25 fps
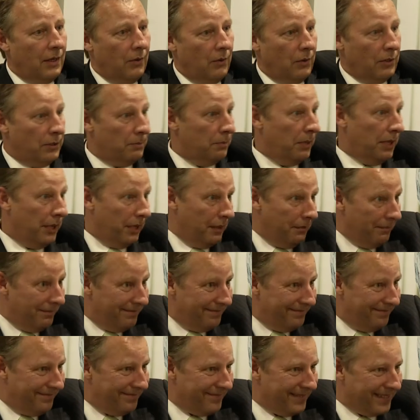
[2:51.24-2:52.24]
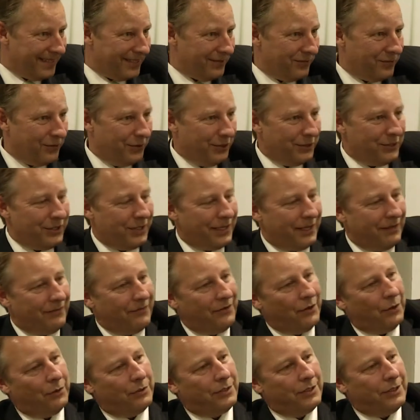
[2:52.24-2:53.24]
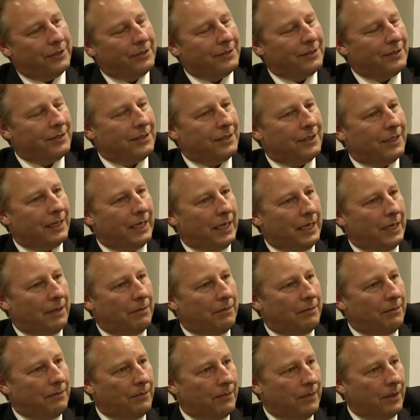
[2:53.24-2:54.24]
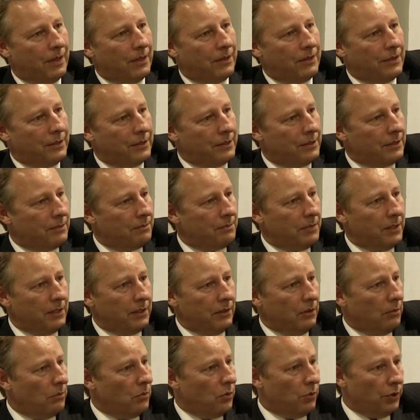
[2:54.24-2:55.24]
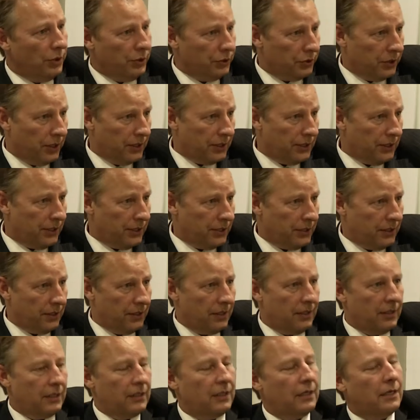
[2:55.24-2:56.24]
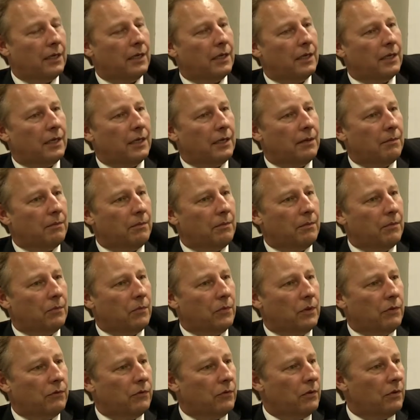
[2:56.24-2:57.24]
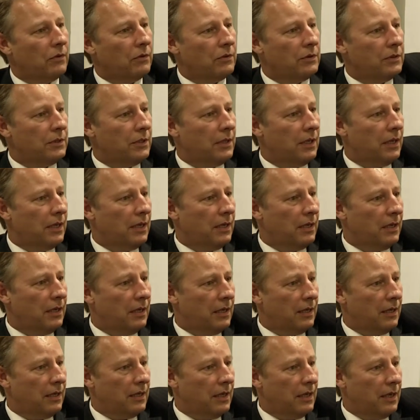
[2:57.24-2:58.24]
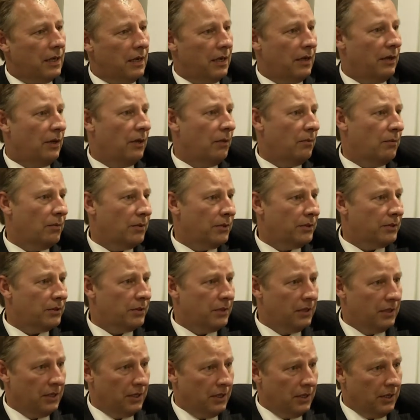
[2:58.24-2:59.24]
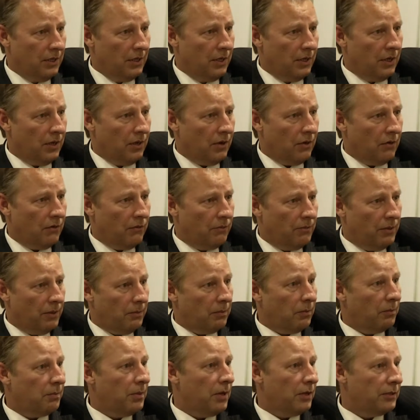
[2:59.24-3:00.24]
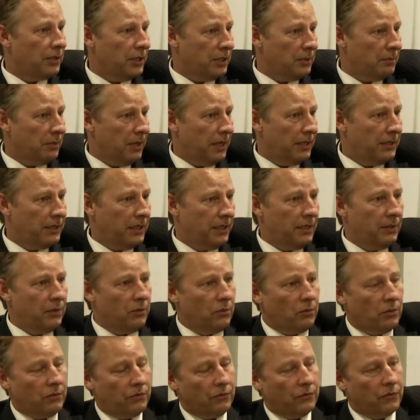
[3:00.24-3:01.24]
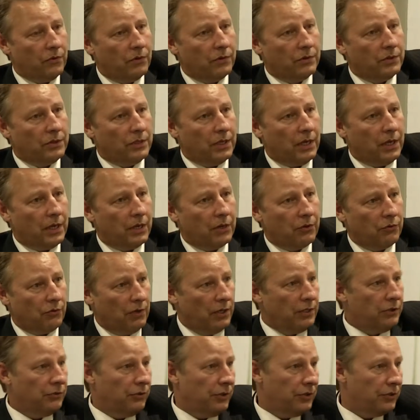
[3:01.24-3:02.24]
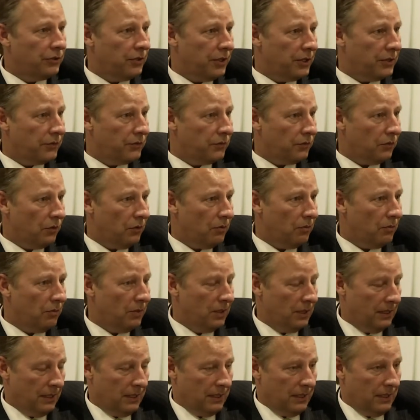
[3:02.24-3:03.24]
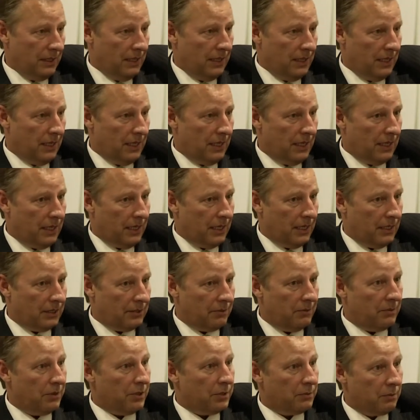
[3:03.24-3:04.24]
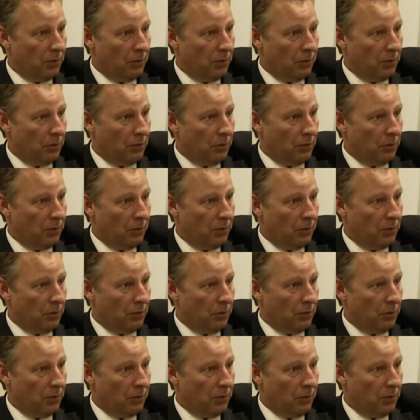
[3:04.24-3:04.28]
Well, it's bigger. That's the first thing I've noticed. There's been a lot more interest this year. We've got higher numbers of people participating. We've got greater interest from some of the